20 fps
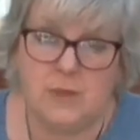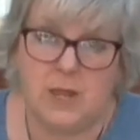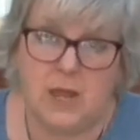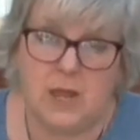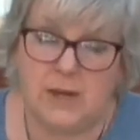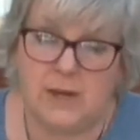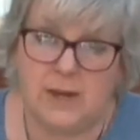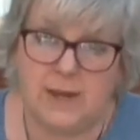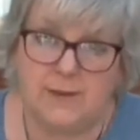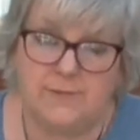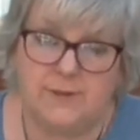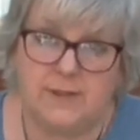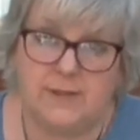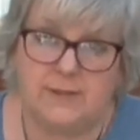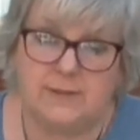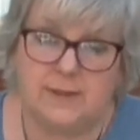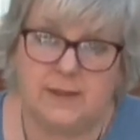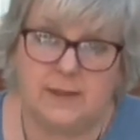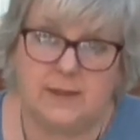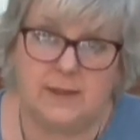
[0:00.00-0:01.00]
and left it
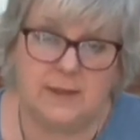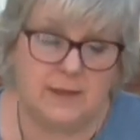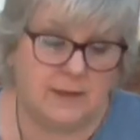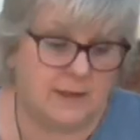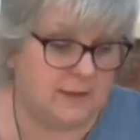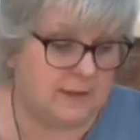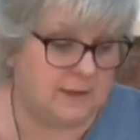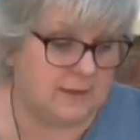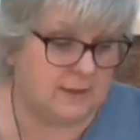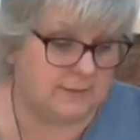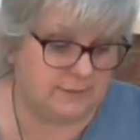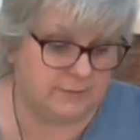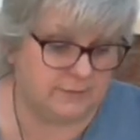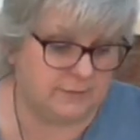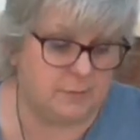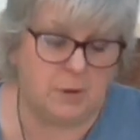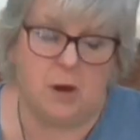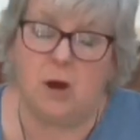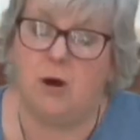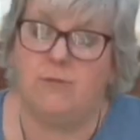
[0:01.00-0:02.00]
as a, so it's
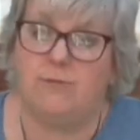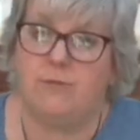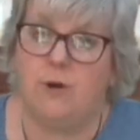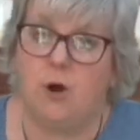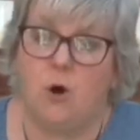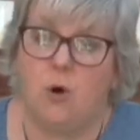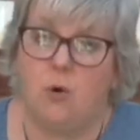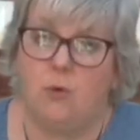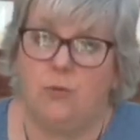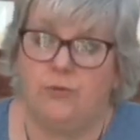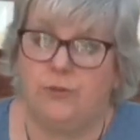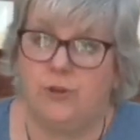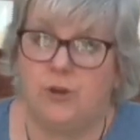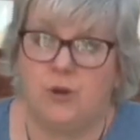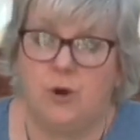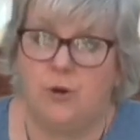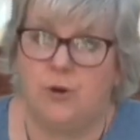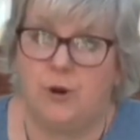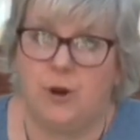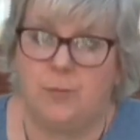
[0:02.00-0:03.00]
part of the hole, you
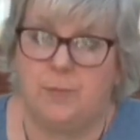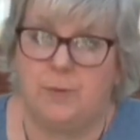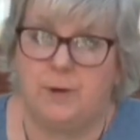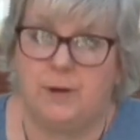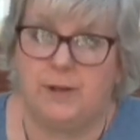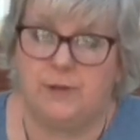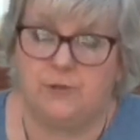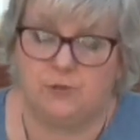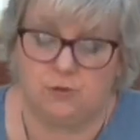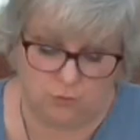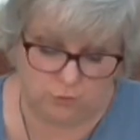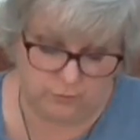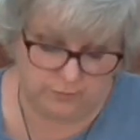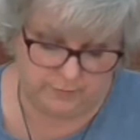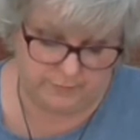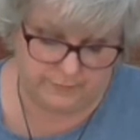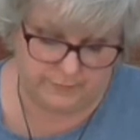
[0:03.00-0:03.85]
can't open it at all.